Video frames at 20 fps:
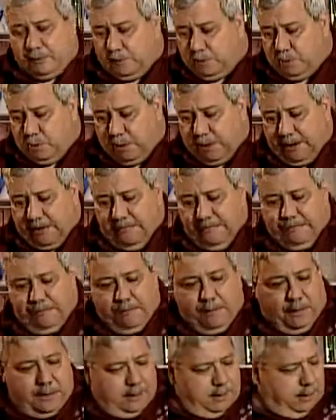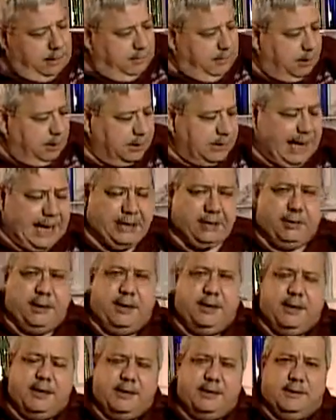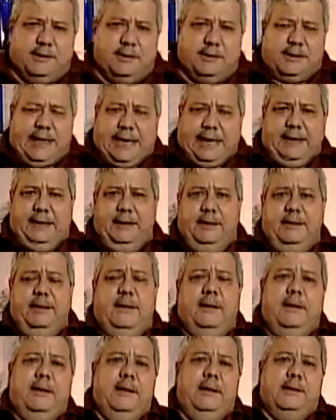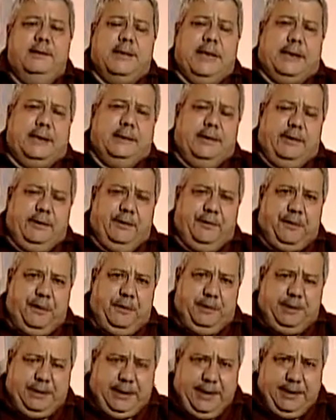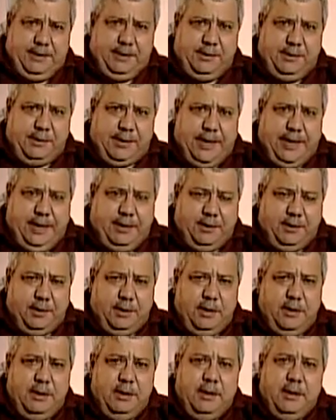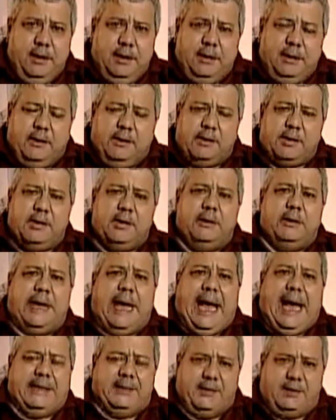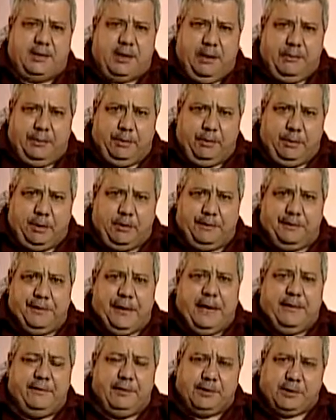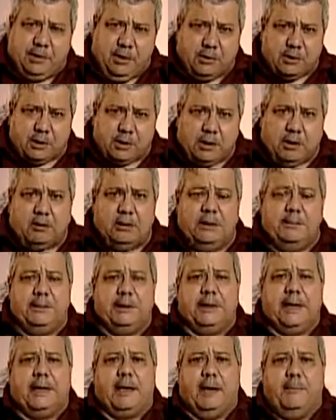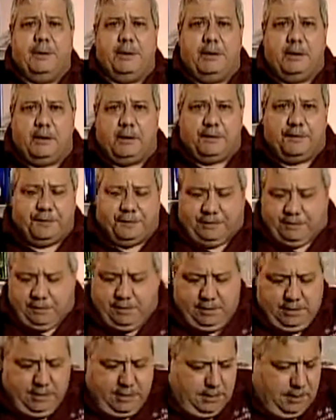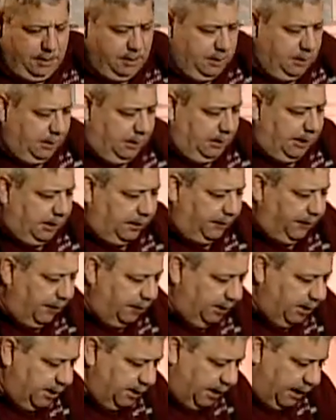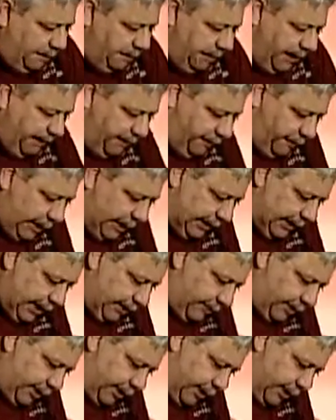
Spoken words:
with water. Because actually this is the secondary fermentation stage. There's still gases coming off, ever so slowly, but they're coming off. So let's fill this up halfway like we